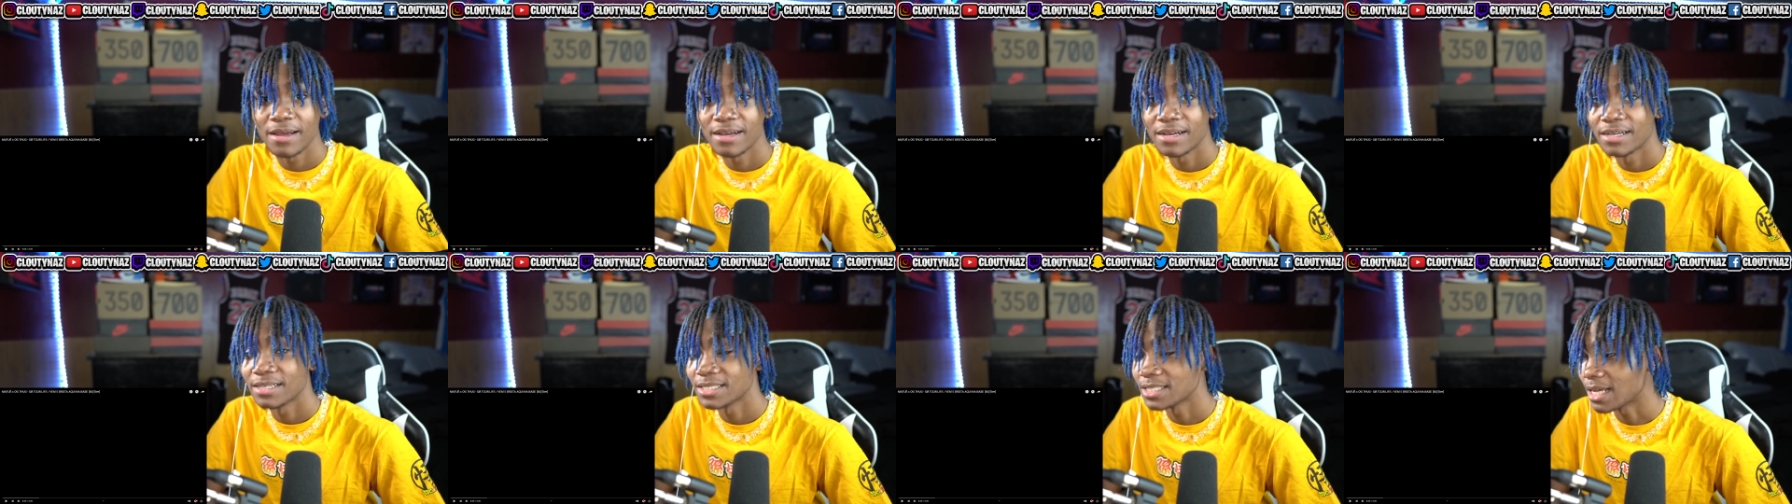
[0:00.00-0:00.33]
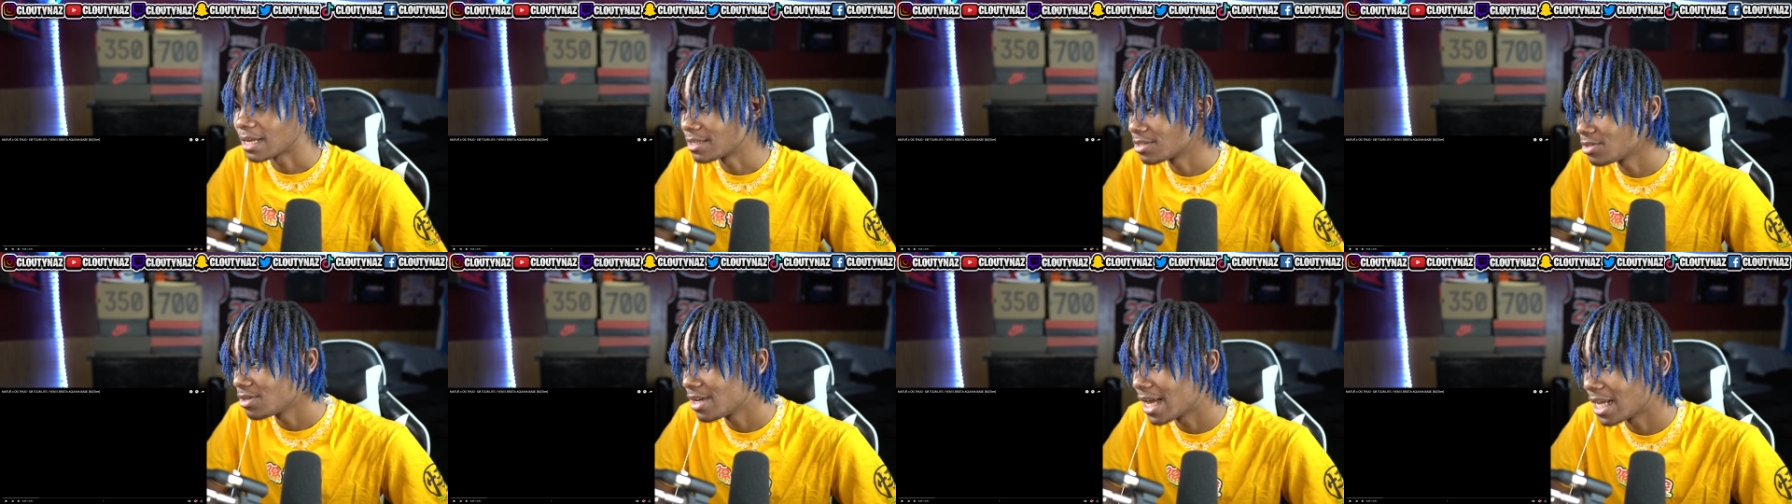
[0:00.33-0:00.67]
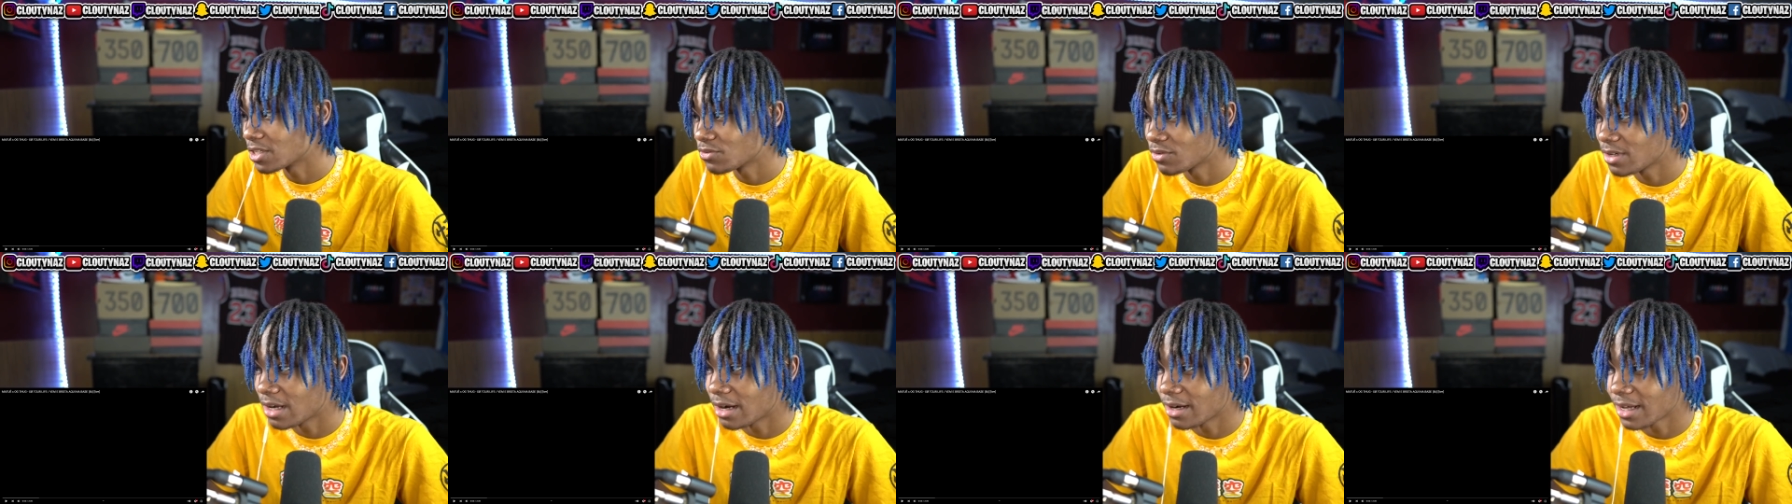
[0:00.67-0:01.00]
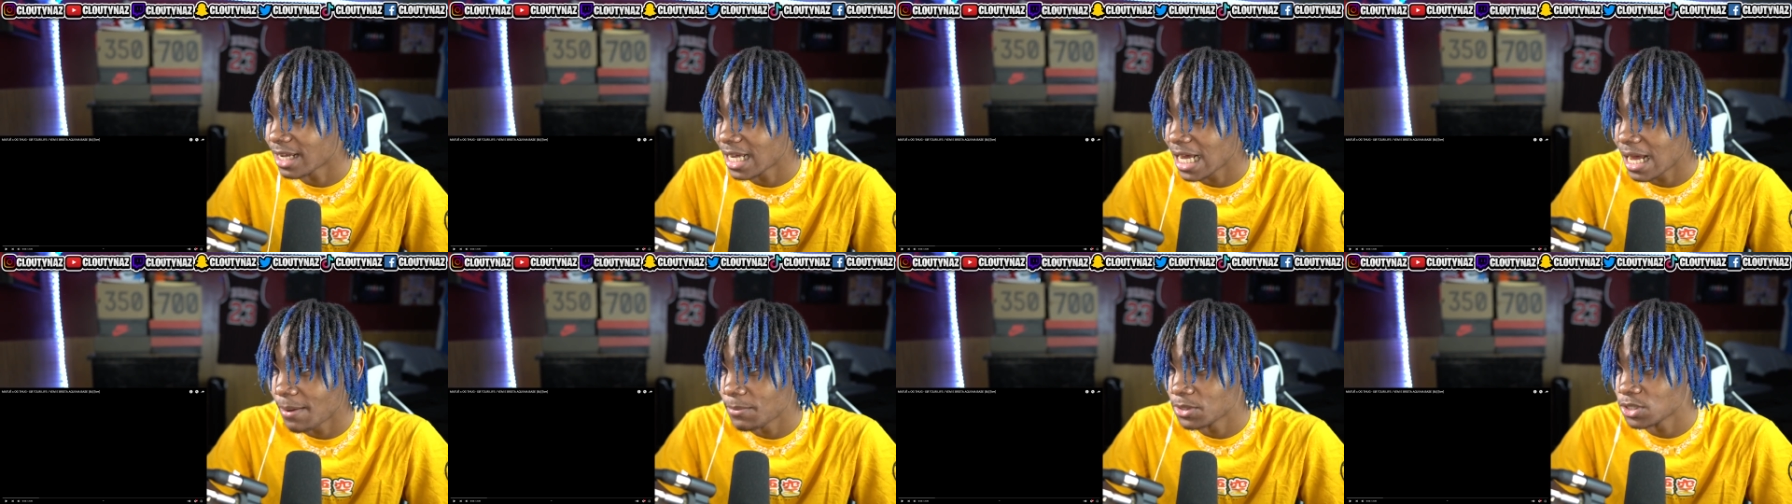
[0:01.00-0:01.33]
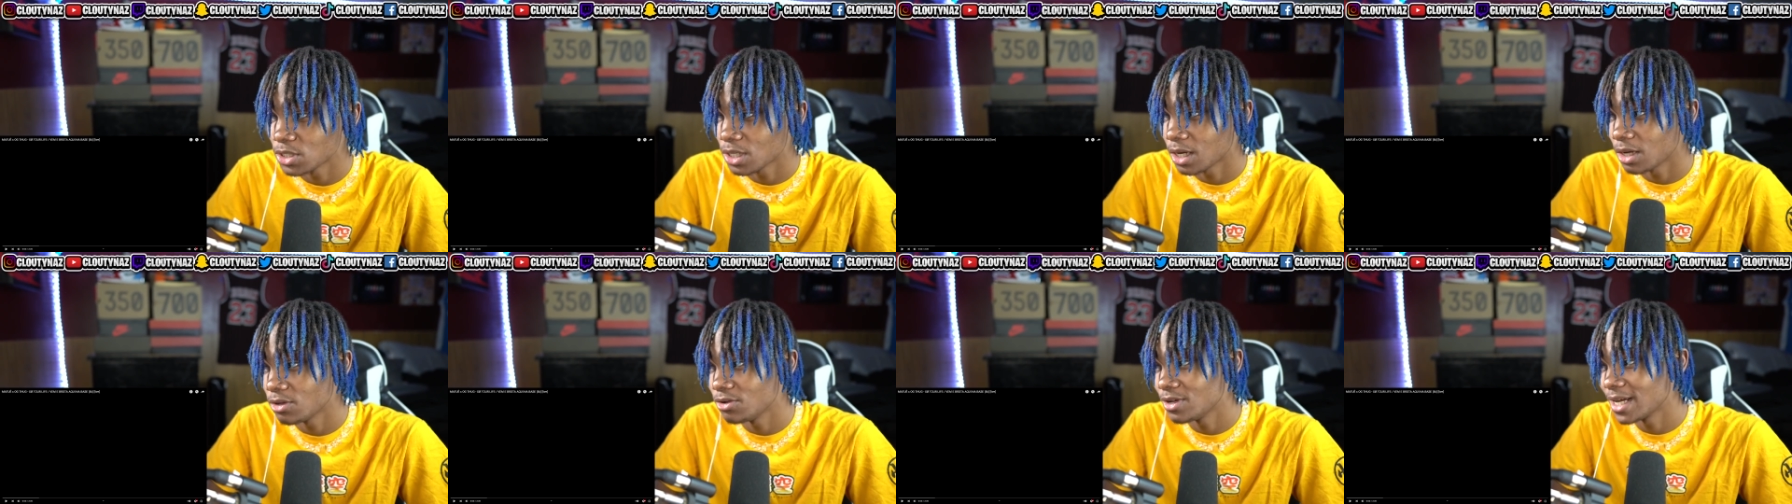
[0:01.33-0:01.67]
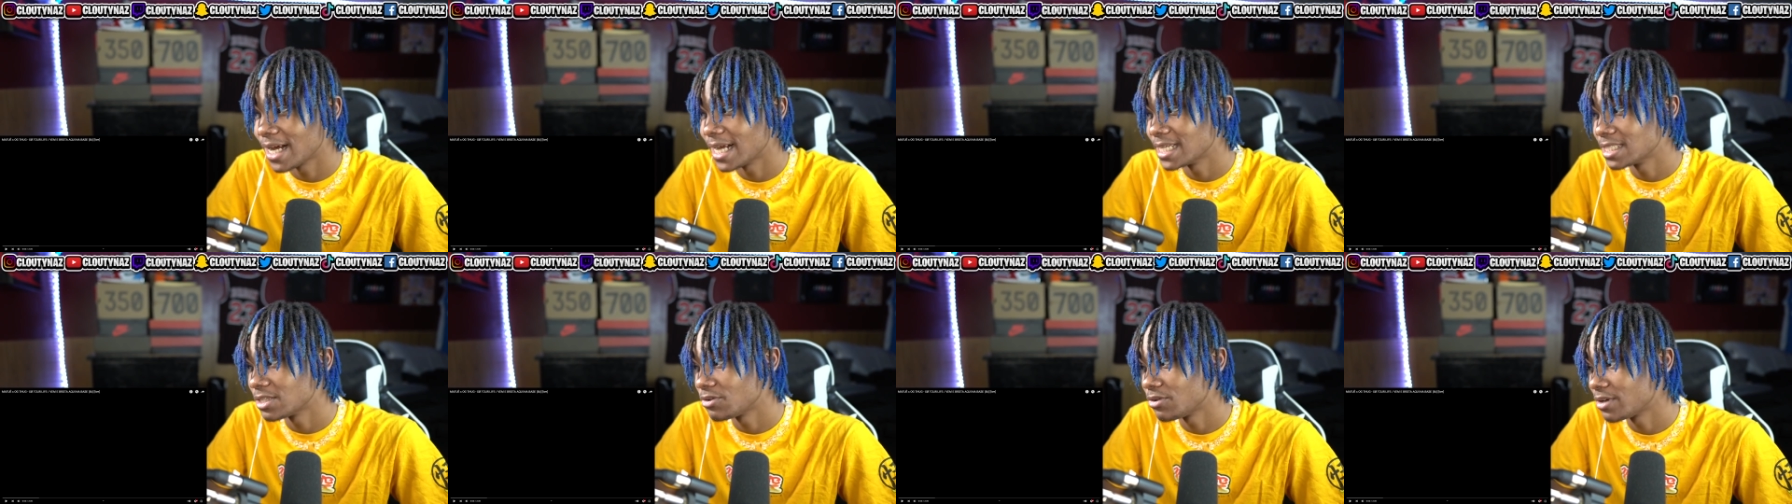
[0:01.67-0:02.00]
So i to you guys right now in the comments, y'all. You
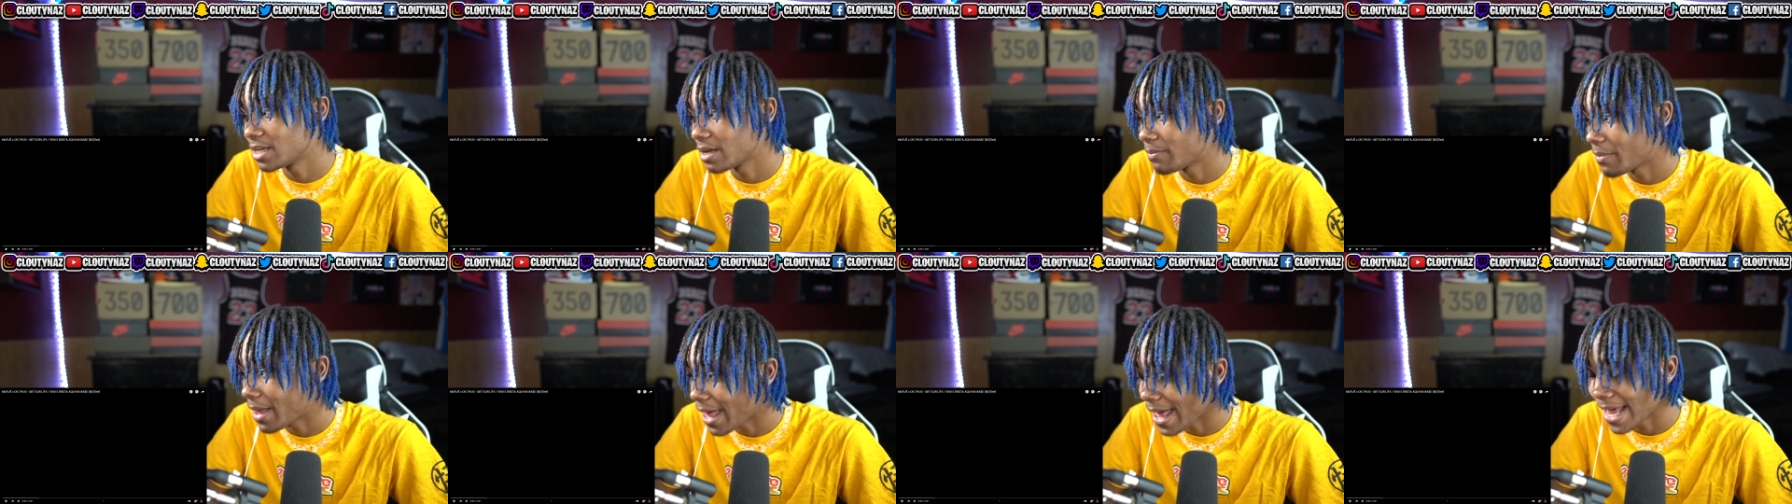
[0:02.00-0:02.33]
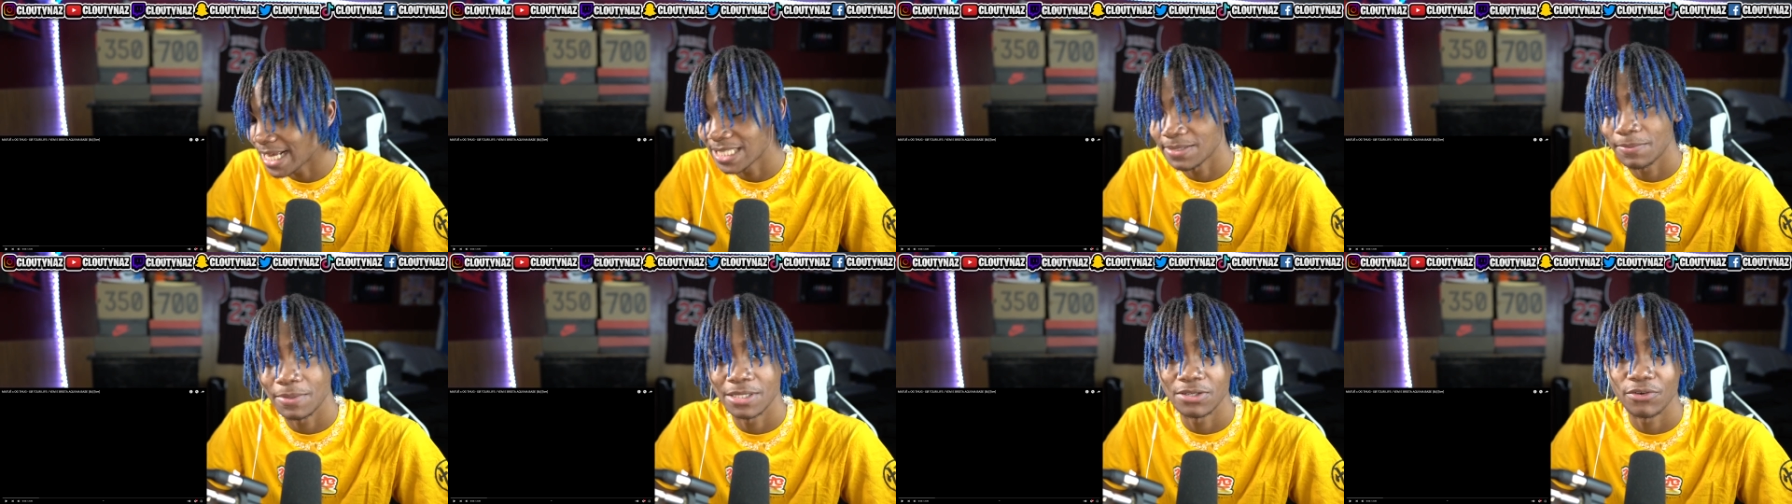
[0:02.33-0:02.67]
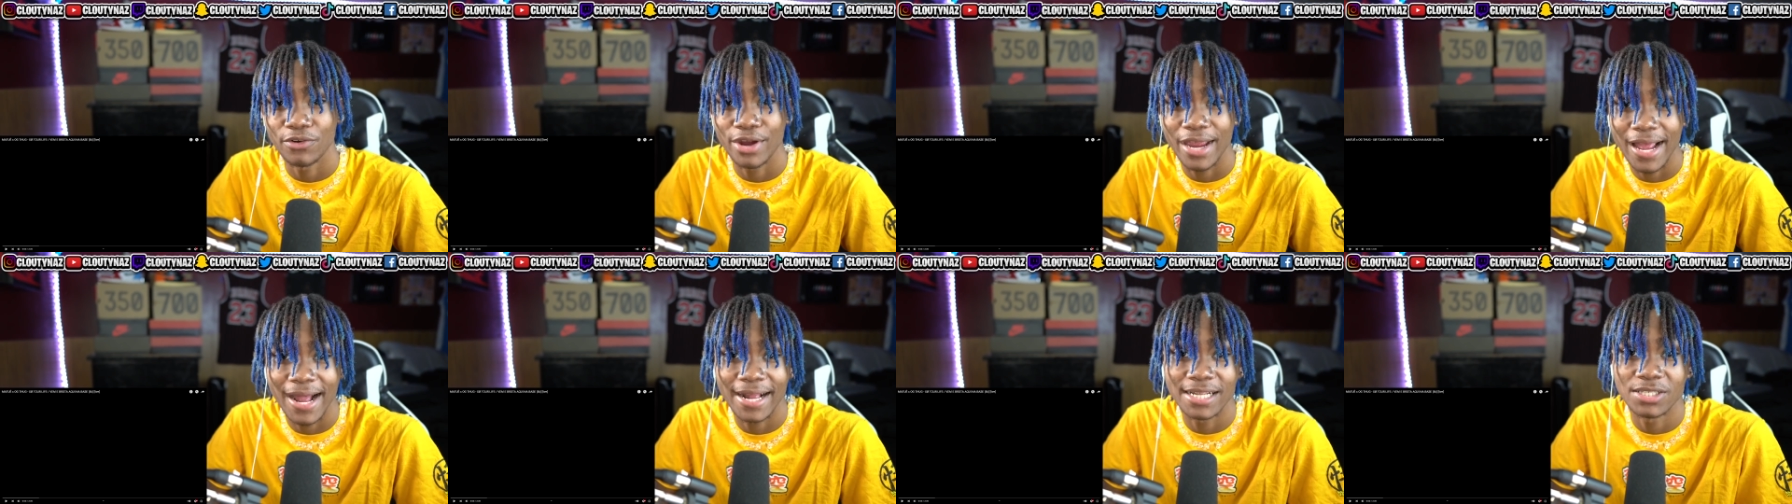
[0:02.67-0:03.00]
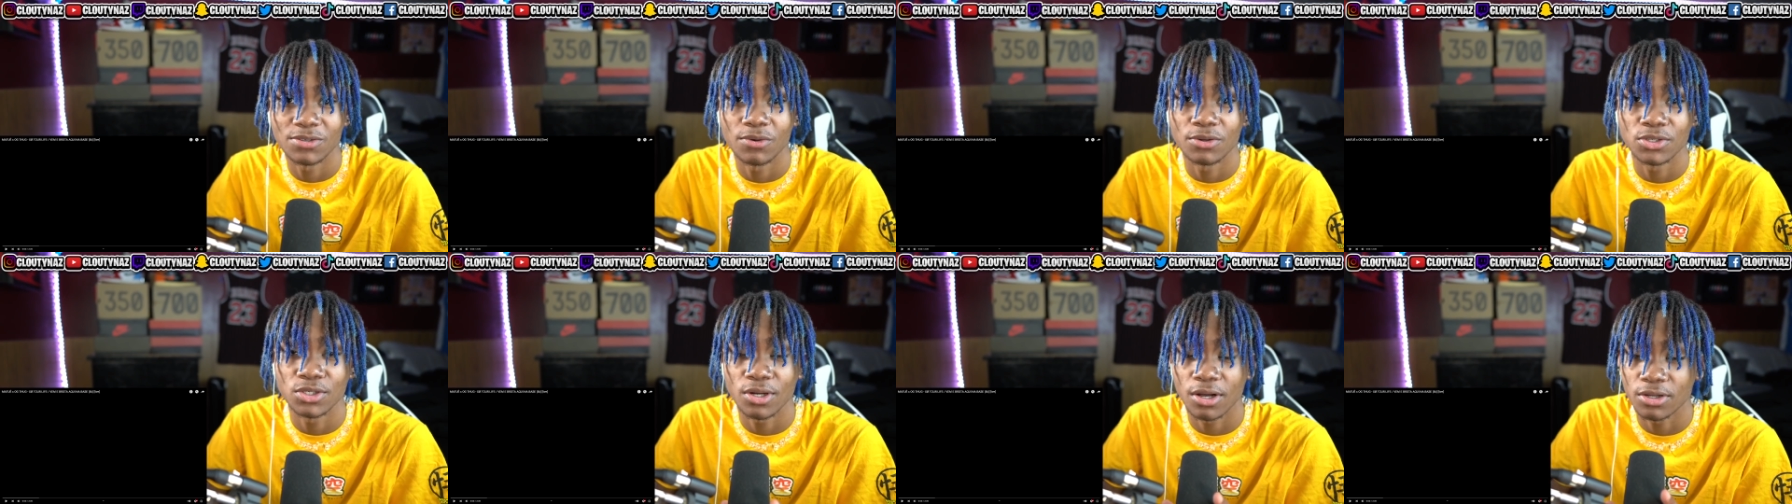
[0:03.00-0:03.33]
guys that kept asking me to react to it, y'all.